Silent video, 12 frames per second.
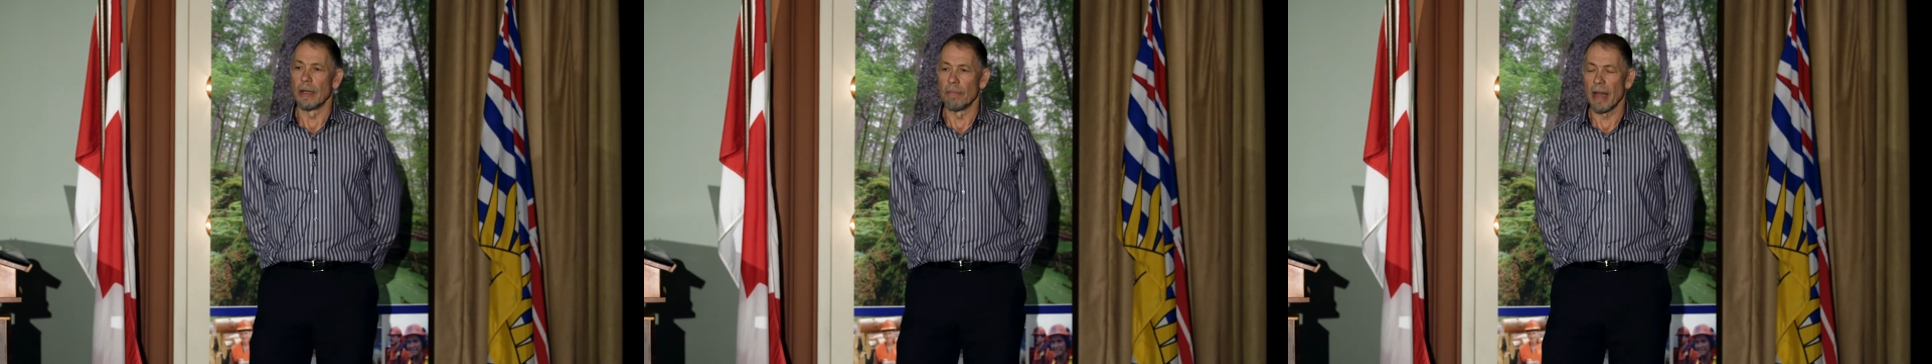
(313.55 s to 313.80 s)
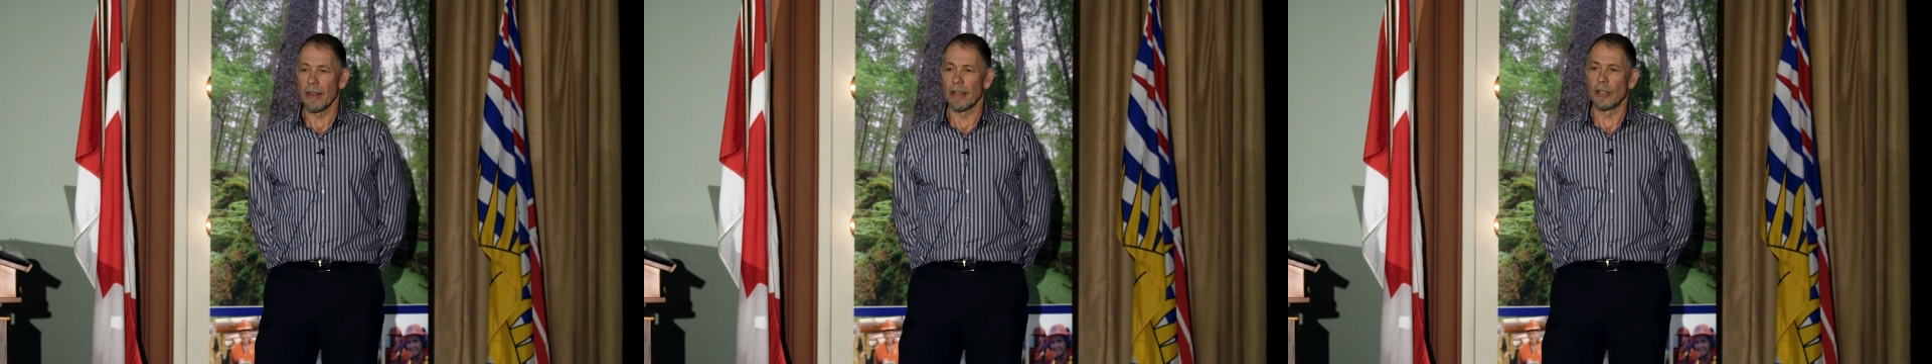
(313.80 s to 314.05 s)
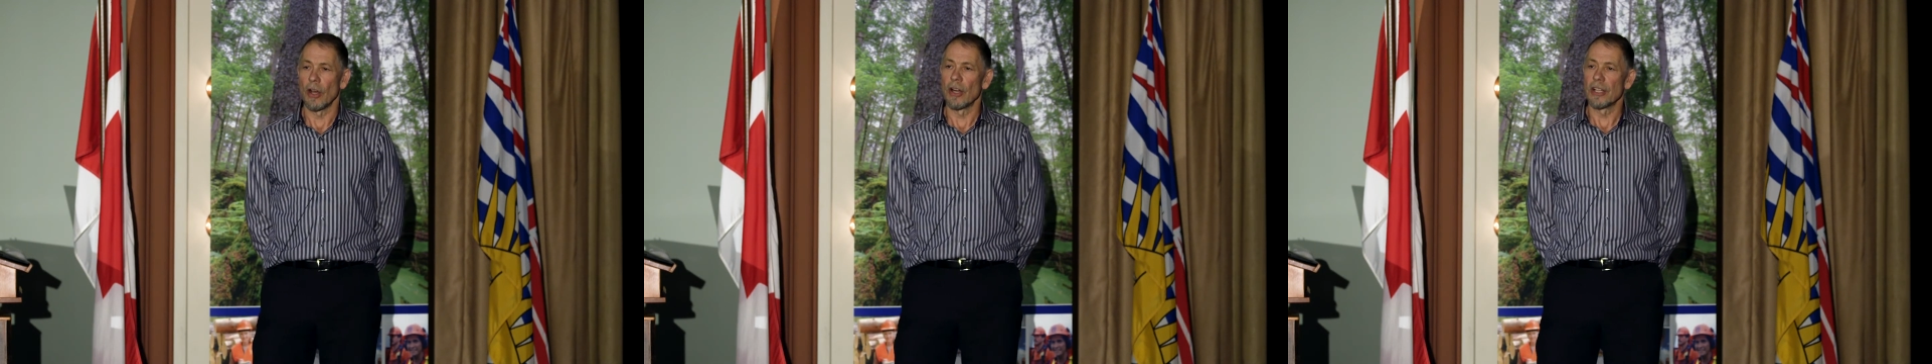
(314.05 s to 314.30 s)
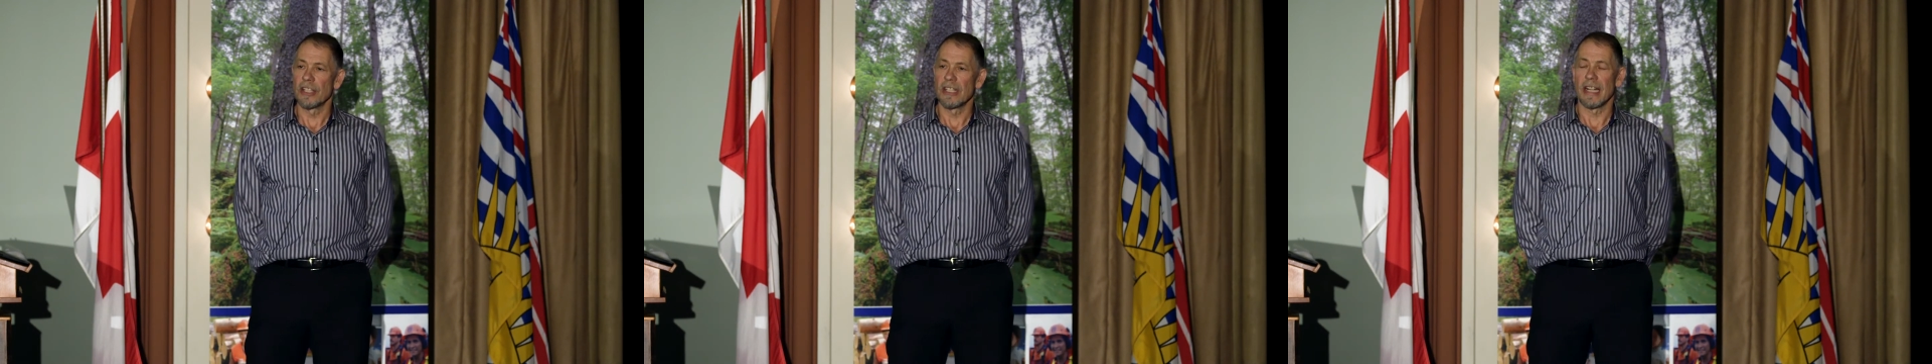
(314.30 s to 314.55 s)

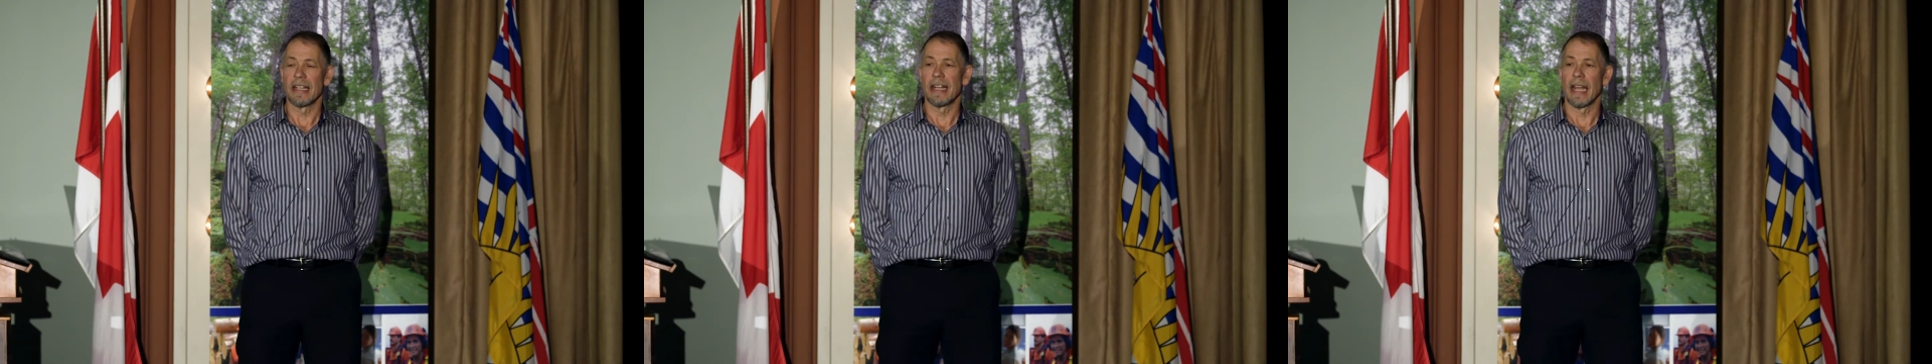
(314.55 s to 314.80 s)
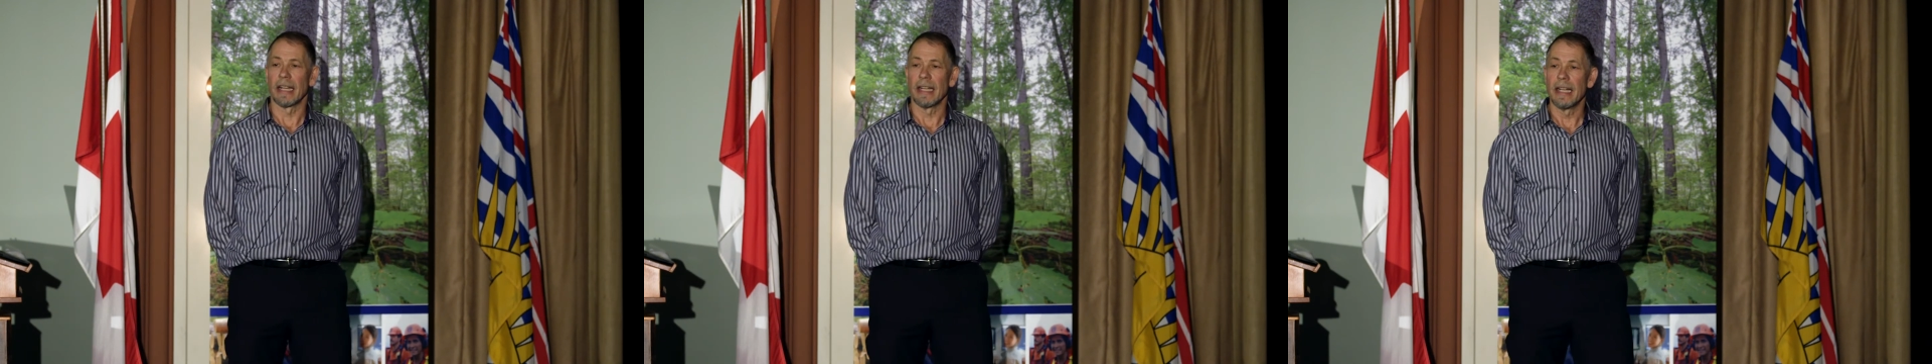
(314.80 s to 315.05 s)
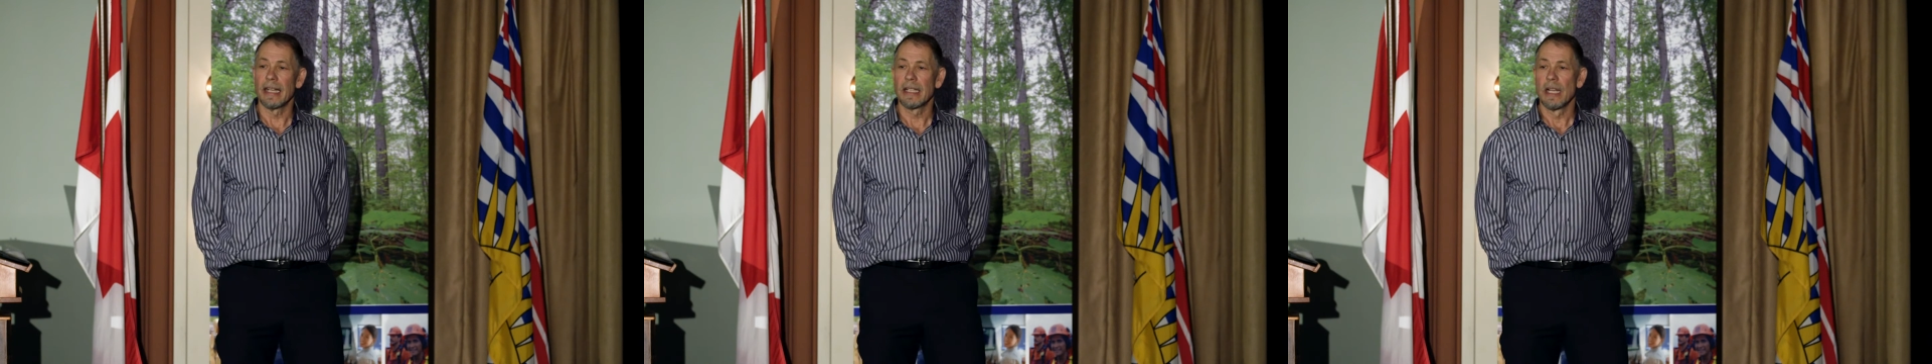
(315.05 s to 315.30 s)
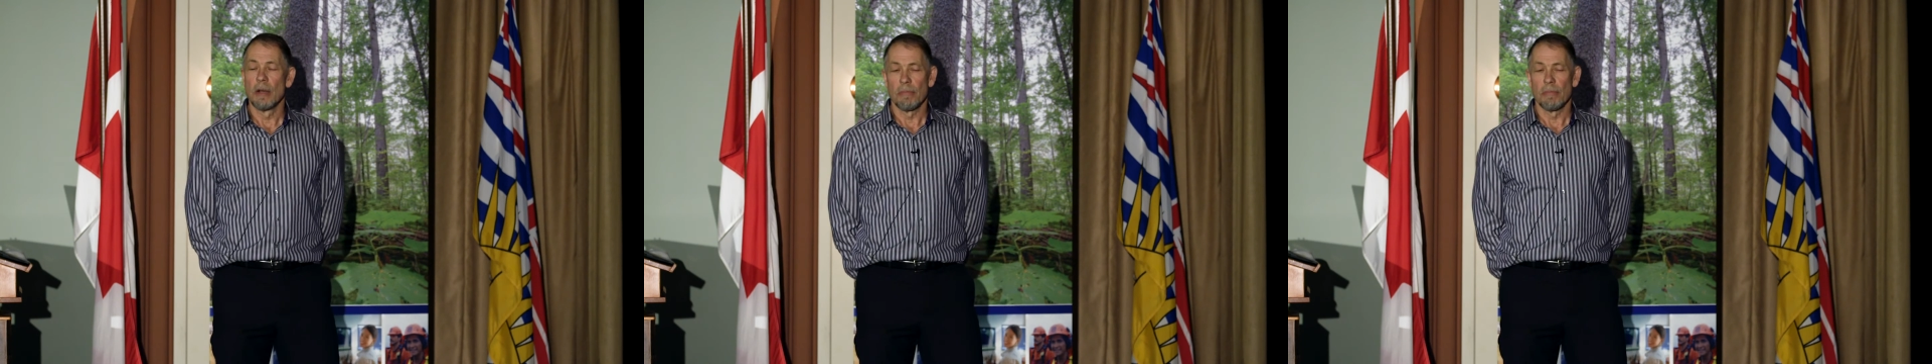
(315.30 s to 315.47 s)
methodologies and techniques,